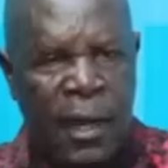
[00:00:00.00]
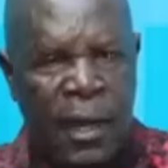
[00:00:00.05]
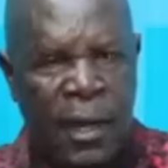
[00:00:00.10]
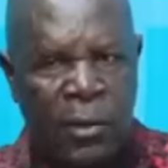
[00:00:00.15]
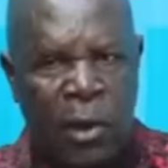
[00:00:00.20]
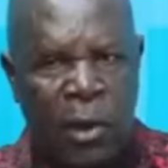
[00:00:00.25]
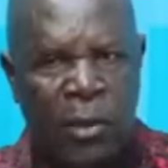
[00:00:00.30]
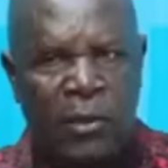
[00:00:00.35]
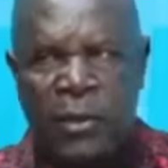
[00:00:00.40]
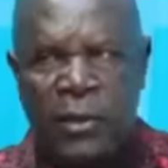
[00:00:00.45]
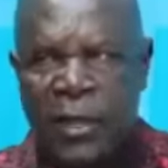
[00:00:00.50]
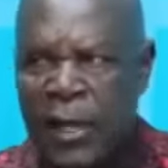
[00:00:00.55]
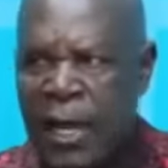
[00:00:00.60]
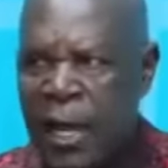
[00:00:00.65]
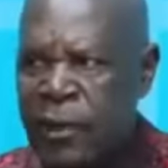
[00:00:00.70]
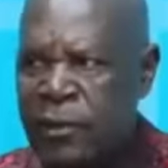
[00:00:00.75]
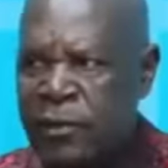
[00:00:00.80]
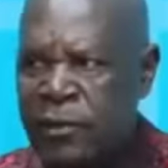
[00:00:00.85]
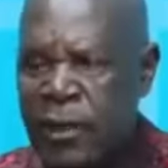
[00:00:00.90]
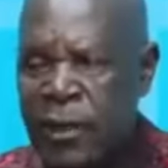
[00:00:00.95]
around the
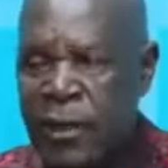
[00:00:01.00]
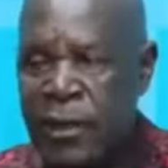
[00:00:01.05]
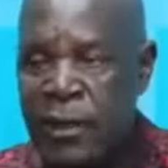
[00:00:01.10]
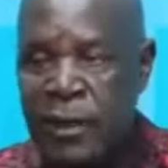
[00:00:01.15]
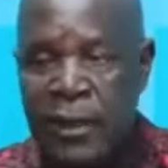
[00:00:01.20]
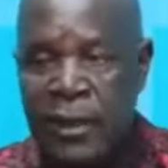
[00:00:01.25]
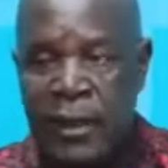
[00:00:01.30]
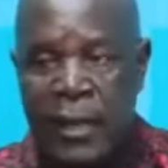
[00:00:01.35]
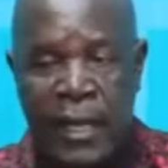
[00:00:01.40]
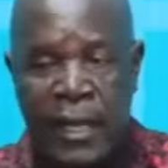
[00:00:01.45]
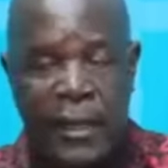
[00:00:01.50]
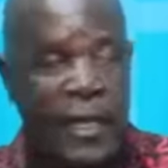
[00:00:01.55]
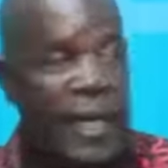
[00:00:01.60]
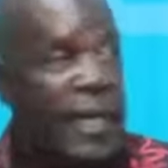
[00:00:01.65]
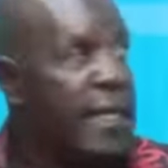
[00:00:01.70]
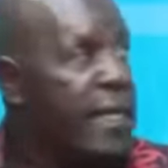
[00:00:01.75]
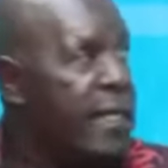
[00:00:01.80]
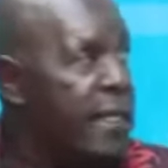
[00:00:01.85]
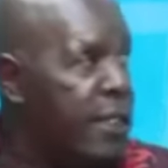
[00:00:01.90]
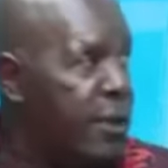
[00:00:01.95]
country, they are
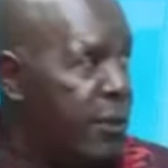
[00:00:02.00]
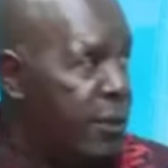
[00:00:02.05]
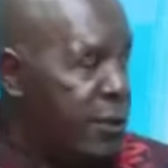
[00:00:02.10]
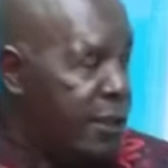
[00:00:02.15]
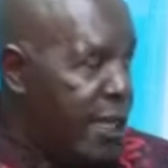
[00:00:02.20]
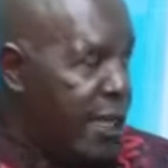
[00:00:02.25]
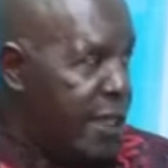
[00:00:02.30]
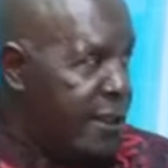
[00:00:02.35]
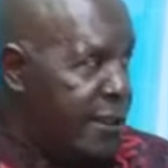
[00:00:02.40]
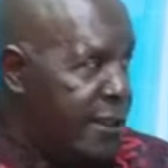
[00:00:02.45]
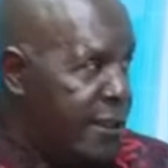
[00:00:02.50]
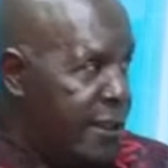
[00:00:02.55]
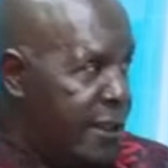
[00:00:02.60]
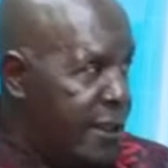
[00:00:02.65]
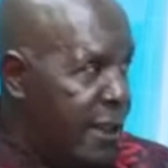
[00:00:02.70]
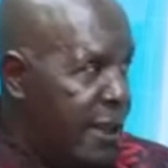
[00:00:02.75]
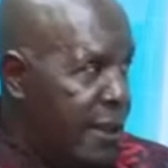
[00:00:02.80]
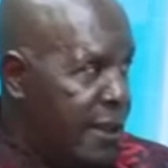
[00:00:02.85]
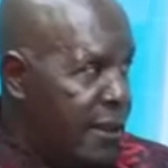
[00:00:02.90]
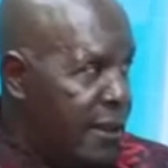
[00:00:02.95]
dead in the waters.
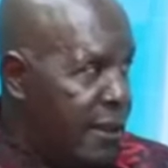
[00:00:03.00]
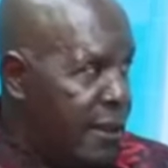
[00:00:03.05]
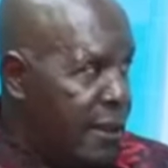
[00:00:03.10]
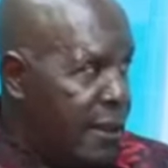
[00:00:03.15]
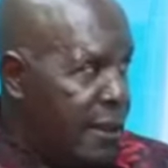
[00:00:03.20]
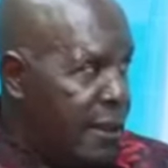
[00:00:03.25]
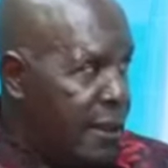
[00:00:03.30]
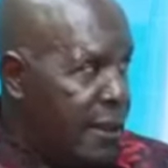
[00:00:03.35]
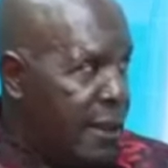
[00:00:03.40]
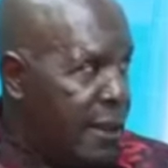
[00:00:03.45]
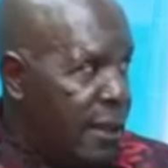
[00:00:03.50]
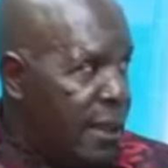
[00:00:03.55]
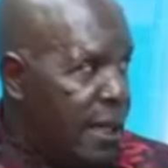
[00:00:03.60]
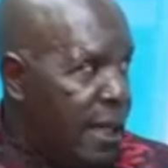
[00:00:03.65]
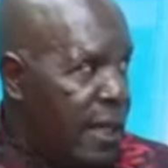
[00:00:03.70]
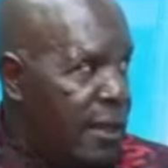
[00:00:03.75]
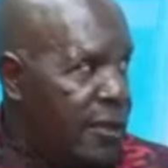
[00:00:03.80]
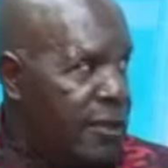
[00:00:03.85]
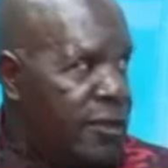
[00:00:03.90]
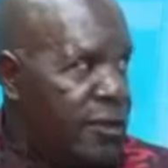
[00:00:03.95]

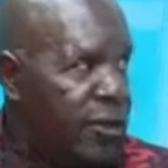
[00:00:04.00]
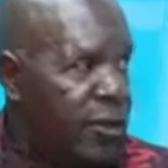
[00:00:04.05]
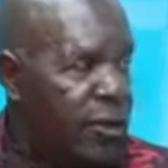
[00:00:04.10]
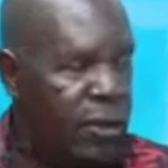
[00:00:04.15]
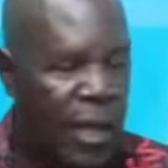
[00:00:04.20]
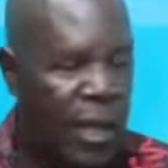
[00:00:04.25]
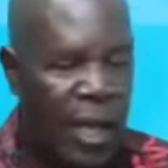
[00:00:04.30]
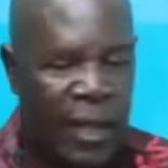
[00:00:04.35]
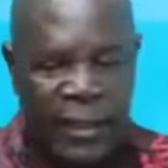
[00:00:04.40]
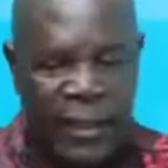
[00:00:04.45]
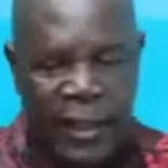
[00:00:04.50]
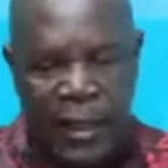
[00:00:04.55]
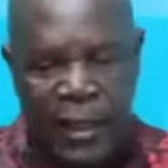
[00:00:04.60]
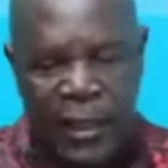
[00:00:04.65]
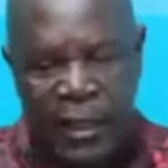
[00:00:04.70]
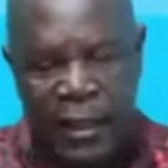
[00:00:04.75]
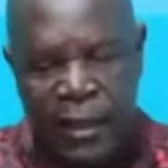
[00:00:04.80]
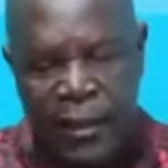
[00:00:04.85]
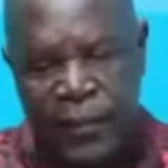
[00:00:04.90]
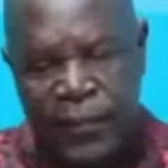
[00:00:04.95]
And so I
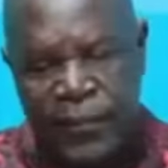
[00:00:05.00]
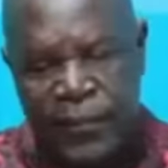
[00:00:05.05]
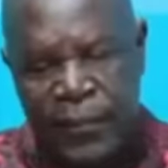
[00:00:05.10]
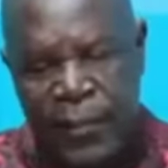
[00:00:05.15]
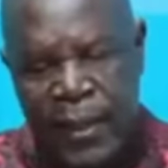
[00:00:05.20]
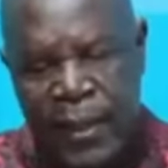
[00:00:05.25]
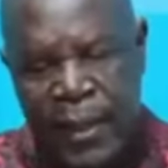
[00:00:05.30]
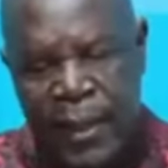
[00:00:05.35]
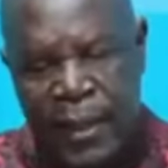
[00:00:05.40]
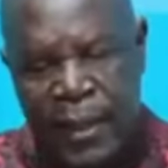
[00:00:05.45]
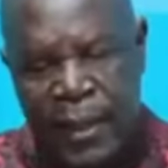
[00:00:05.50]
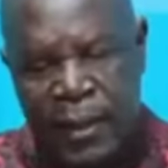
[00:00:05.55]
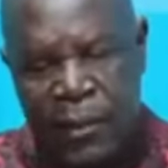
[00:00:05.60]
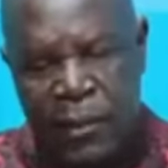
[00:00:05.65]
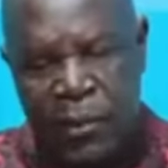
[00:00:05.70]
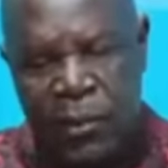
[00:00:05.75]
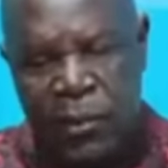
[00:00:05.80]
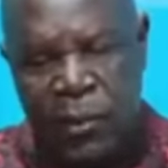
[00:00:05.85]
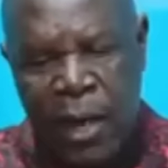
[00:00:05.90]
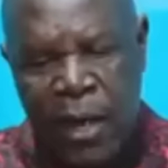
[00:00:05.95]
think
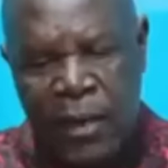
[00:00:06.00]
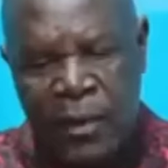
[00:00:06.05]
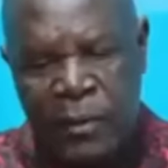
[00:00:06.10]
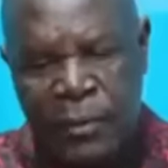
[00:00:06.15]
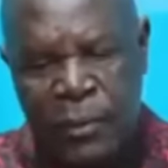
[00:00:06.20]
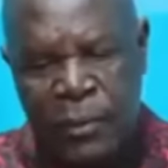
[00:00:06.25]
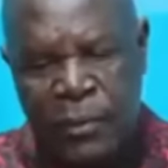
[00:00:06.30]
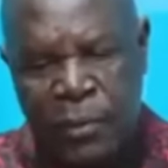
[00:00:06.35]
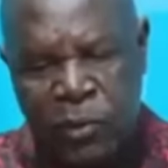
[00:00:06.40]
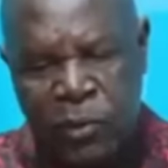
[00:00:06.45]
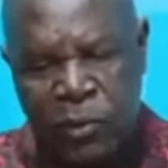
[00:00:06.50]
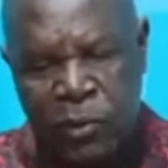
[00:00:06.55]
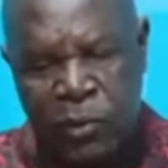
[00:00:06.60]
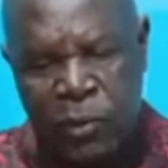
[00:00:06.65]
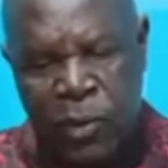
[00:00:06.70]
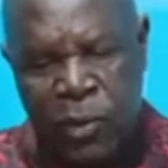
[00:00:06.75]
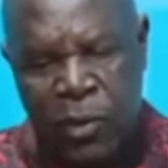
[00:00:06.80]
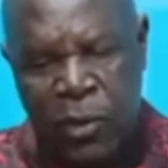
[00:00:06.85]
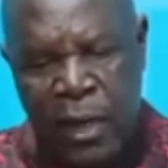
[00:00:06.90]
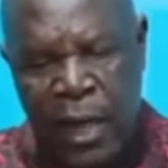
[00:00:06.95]
he would want people to
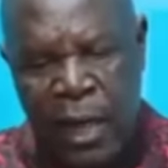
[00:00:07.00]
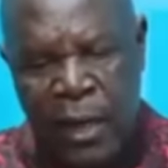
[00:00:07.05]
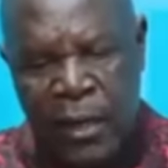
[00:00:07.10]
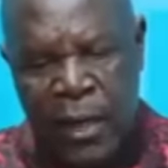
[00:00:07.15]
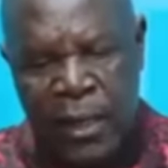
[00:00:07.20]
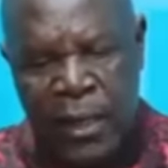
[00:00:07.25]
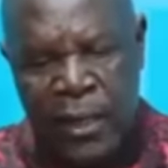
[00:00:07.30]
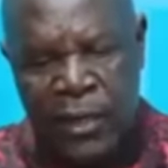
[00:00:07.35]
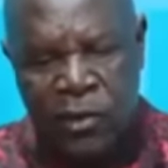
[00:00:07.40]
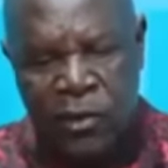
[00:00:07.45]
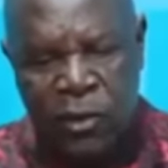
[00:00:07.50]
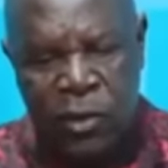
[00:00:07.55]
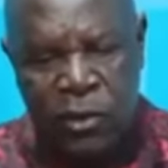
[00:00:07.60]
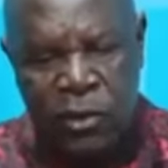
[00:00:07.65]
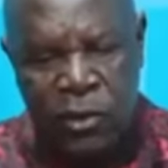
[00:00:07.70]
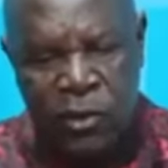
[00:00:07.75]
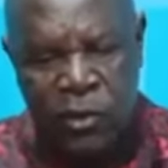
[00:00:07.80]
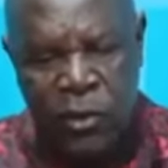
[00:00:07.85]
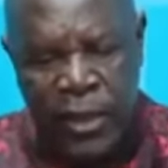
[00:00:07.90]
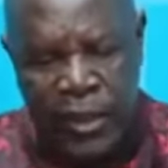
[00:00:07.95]
walk under his
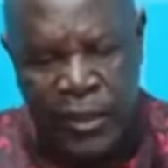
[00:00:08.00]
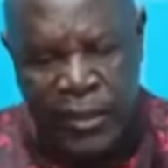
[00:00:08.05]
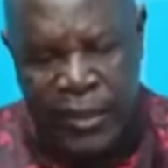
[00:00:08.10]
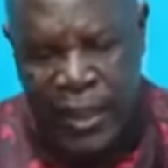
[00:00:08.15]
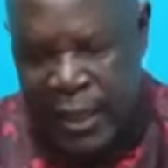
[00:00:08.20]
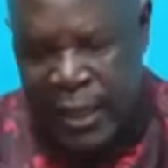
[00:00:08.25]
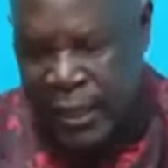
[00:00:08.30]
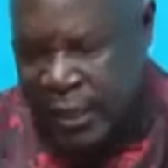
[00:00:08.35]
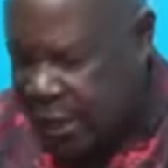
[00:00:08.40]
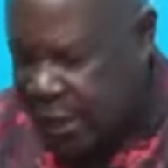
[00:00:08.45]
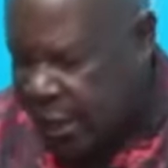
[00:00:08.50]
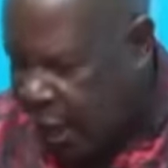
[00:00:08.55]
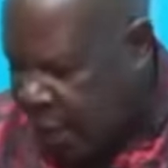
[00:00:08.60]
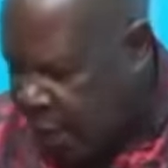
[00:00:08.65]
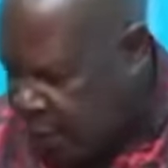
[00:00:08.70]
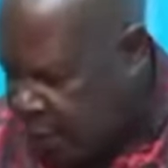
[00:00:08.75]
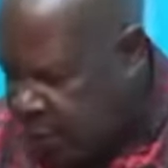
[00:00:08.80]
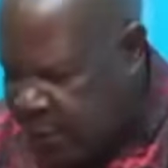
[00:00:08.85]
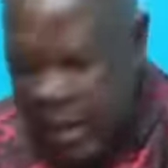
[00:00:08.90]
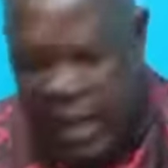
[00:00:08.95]
old wings that he
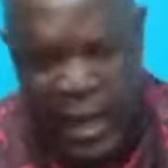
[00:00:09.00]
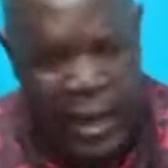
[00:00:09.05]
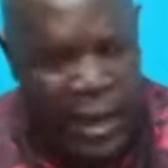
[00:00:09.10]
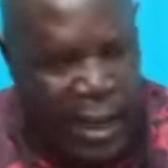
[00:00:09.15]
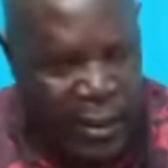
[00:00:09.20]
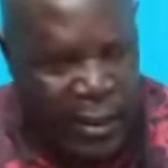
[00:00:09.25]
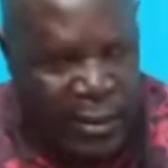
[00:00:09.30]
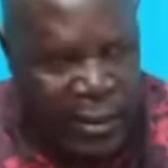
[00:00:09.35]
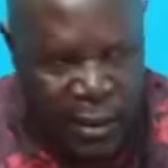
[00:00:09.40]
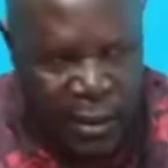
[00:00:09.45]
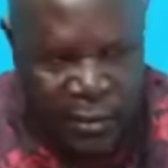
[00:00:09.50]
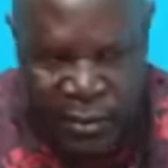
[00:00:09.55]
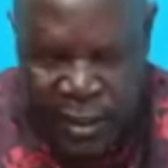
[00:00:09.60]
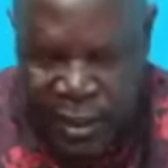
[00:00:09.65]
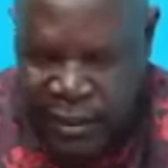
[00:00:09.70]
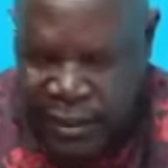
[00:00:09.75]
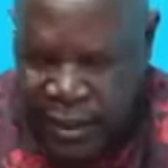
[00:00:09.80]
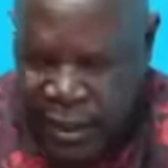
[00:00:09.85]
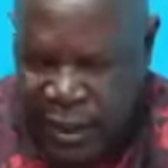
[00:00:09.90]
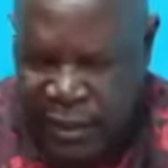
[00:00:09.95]
can. But I doubt
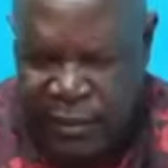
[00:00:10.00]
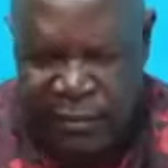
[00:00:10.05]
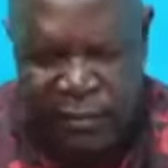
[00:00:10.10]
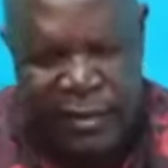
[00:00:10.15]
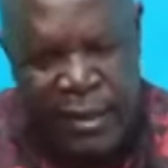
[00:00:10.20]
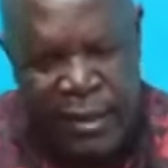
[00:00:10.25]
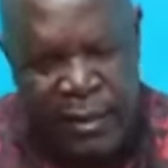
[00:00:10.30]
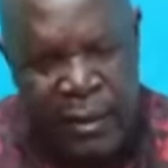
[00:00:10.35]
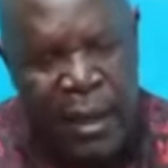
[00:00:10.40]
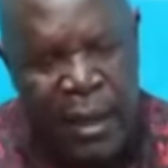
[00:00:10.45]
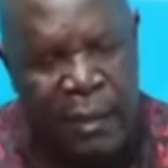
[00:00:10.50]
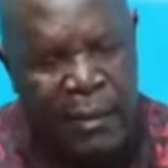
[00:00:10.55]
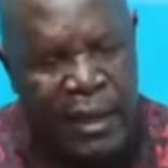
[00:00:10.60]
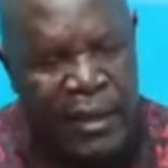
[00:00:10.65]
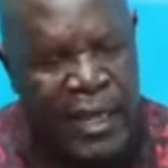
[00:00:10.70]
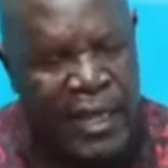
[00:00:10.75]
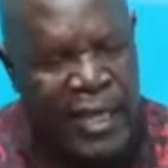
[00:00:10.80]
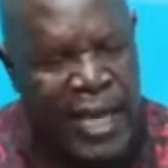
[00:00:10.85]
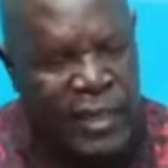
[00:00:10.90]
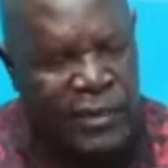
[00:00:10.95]
that he can.
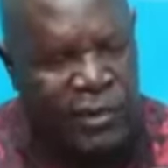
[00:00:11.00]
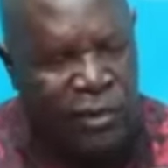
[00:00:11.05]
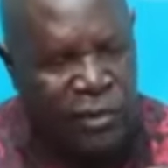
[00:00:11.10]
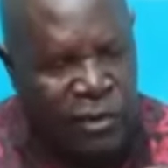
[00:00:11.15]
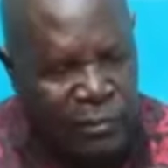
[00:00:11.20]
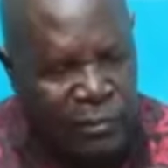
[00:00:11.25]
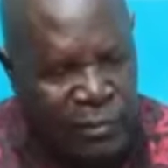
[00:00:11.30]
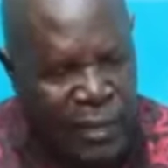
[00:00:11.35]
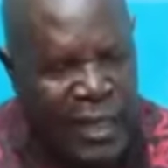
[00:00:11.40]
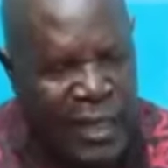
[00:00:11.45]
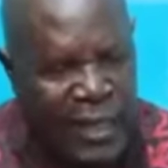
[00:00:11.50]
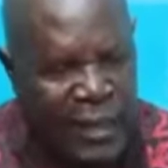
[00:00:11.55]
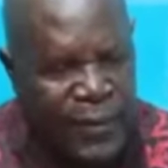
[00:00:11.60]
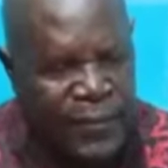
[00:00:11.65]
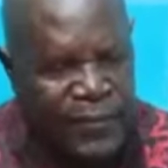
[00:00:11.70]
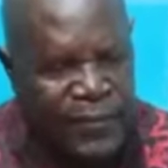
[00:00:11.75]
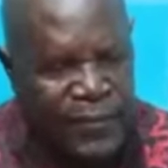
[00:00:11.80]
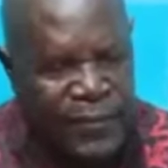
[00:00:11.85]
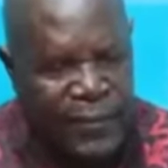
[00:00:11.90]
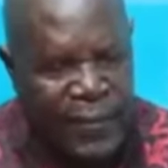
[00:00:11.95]
But that does not
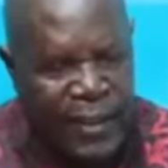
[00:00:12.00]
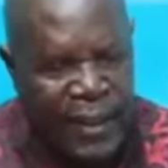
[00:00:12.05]
mean